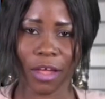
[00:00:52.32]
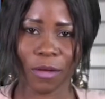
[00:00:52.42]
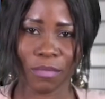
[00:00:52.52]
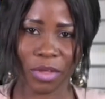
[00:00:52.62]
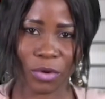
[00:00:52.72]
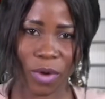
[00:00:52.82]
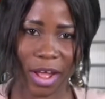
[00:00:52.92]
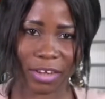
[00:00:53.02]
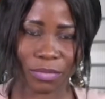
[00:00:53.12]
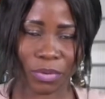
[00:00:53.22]

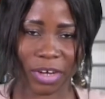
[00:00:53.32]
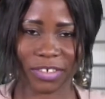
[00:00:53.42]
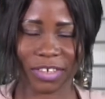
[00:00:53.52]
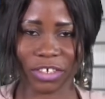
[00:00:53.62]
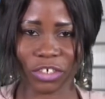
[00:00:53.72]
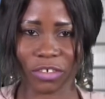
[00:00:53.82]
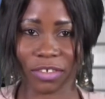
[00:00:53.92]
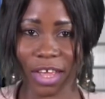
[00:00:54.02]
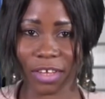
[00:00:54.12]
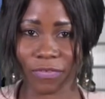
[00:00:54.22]
Meanwhile, Presidential
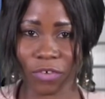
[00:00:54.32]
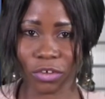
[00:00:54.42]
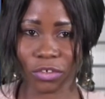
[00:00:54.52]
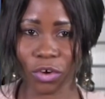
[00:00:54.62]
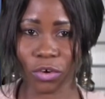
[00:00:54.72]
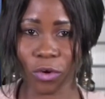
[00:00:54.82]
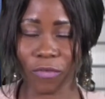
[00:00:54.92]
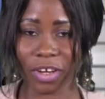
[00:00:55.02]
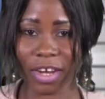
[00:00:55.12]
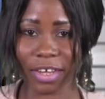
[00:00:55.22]
Task Force on
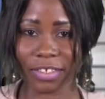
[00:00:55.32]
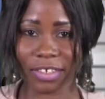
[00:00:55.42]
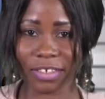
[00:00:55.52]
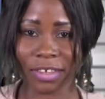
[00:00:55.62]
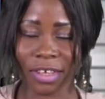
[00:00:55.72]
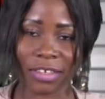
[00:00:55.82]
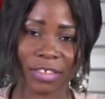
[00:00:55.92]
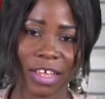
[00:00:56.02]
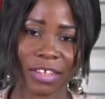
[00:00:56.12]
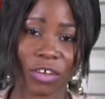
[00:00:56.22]
COVID-19
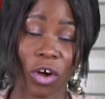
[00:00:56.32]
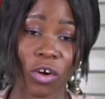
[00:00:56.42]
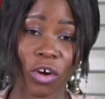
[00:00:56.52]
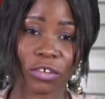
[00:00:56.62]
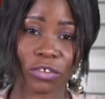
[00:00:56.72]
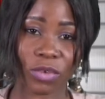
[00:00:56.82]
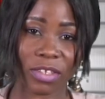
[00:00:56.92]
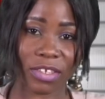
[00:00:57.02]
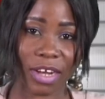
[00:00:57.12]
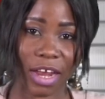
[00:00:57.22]
says August
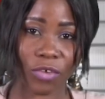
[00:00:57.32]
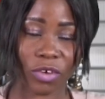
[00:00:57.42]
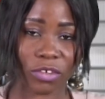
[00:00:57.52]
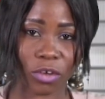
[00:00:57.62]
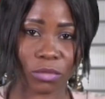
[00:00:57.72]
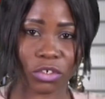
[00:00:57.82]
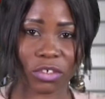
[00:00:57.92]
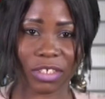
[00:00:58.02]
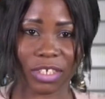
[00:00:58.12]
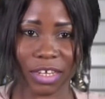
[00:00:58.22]
29
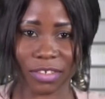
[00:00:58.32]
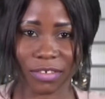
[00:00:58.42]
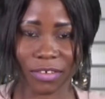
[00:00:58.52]
resumption date